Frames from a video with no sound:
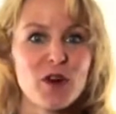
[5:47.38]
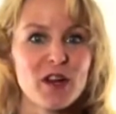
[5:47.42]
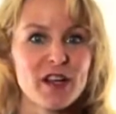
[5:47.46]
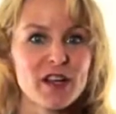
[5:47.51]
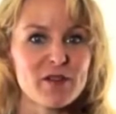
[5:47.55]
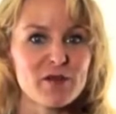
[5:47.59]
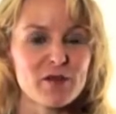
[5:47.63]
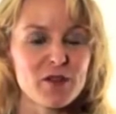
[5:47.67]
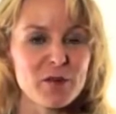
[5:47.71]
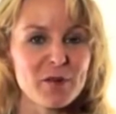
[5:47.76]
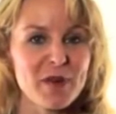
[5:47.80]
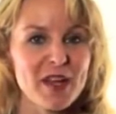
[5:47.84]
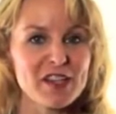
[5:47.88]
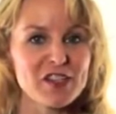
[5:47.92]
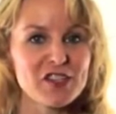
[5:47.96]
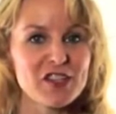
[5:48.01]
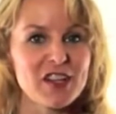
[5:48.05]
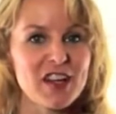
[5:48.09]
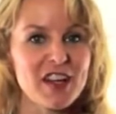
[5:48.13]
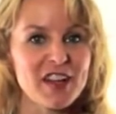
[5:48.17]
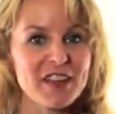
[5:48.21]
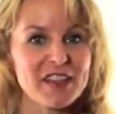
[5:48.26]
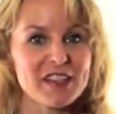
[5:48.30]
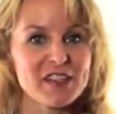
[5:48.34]
more
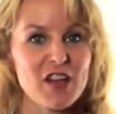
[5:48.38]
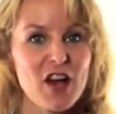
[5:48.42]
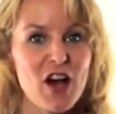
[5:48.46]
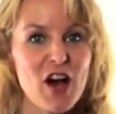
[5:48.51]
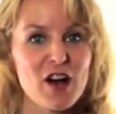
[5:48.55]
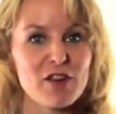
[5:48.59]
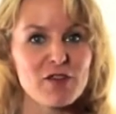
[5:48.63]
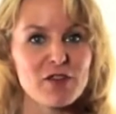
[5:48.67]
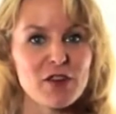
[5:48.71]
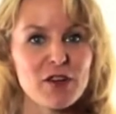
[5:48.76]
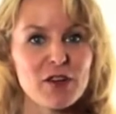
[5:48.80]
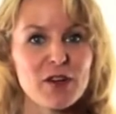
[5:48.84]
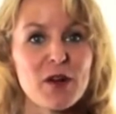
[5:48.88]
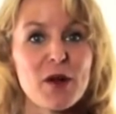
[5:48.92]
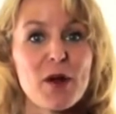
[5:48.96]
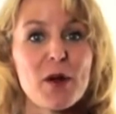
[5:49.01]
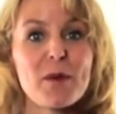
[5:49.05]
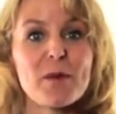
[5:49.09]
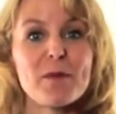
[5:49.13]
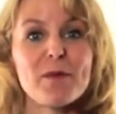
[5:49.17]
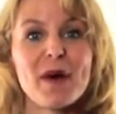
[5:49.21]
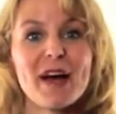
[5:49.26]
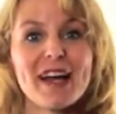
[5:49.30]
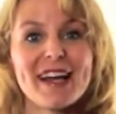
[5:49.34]
information on this offer
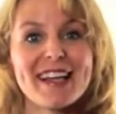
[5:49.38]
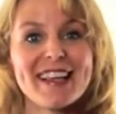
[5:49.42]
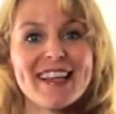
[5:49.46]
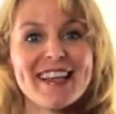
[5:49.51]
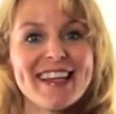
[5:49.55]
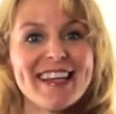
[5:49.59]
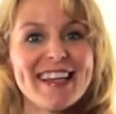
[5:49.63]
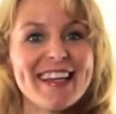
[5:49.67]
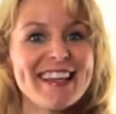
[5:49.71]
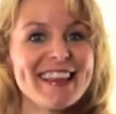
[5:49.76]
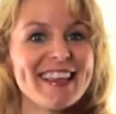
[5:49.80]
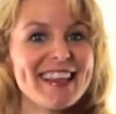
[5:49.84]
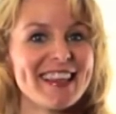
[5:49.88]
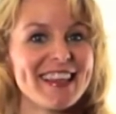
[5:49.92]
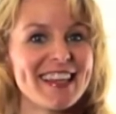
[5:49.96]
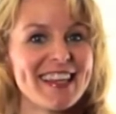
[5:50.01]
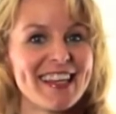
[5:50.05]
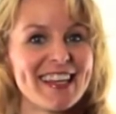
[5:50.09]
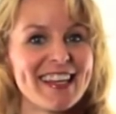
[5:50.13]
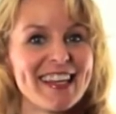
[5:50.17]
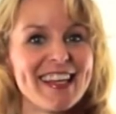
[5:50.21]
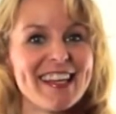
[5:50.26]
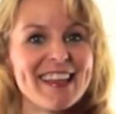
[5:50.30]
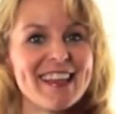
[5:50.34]
by clicking the
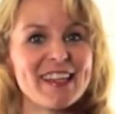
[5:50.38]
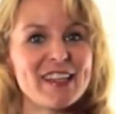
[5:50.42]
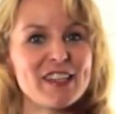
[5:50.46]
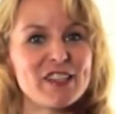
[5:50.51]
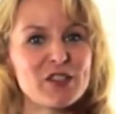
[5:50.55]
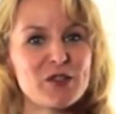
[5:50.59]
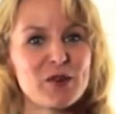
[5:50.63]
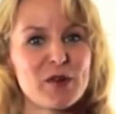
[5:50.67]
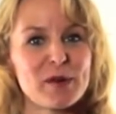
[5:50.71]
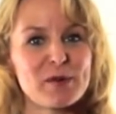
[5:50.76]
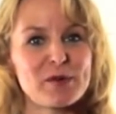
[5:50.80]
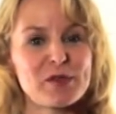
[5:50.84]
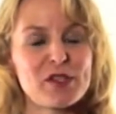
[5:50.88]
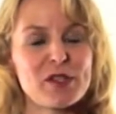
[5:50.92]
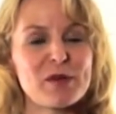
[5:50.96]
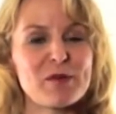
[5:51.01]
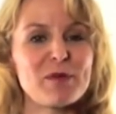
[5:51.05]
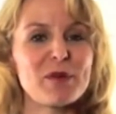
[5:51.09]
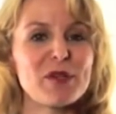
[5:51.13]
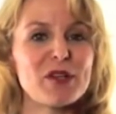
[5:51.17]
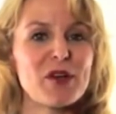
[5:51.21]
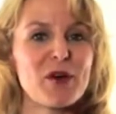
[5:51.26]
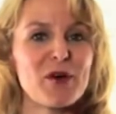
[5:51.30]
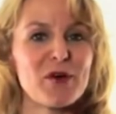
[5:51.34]
link in the description
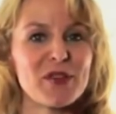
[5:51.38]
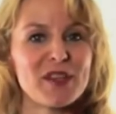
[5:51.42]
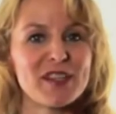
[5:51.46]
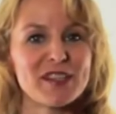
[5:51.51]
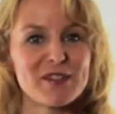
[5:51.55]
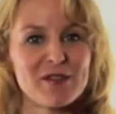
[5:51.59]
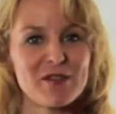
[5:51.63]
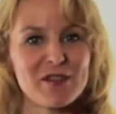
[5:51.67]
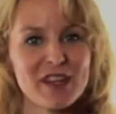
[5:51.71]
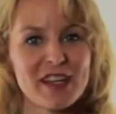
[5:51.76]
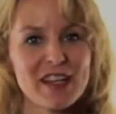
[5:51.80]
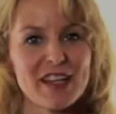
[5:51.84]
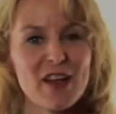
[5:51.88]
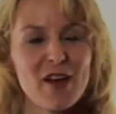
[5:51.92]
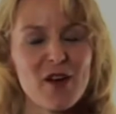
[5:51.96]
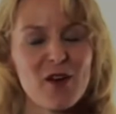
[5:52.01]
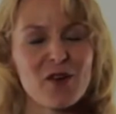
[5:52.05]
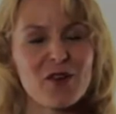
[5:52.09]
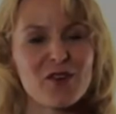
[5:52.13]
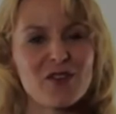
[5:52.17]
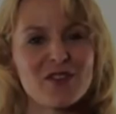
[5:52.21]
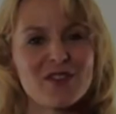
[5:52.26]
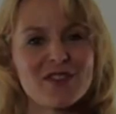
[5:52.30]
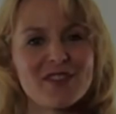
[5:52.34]
below this video.
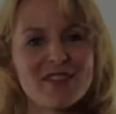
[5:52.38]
